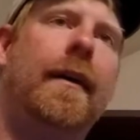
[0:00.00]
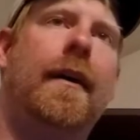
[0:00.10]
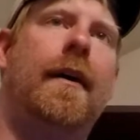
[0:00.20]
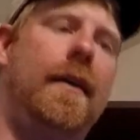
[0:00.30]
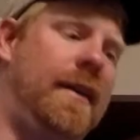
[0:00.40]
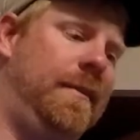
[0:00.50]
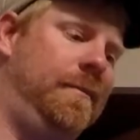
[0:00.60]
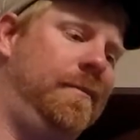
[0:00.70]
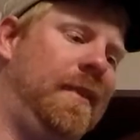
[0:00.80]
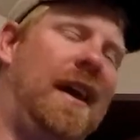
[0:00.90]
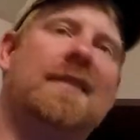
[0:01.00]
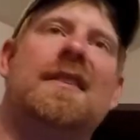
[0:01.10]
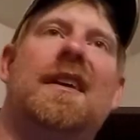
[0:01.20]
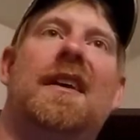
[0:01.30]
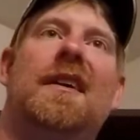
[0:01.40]
I'd
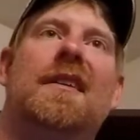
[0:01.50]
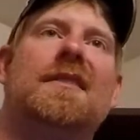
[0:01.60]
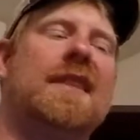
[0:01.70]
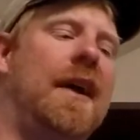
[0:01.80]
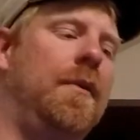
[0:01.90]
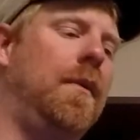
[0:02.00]
say it's not